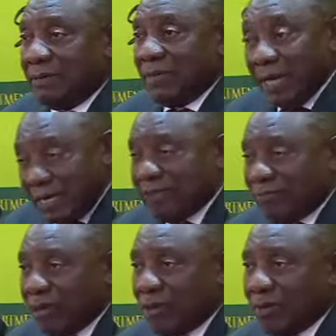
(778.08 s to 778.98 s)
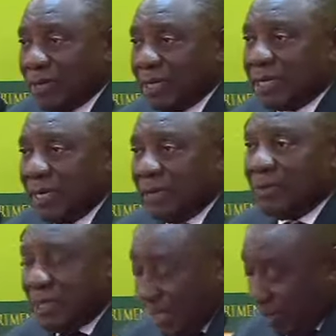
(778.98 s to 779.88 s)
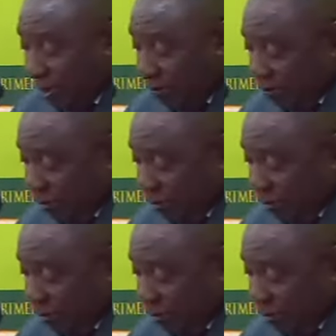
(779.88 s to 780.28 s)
That is phenomenal. And we thank you.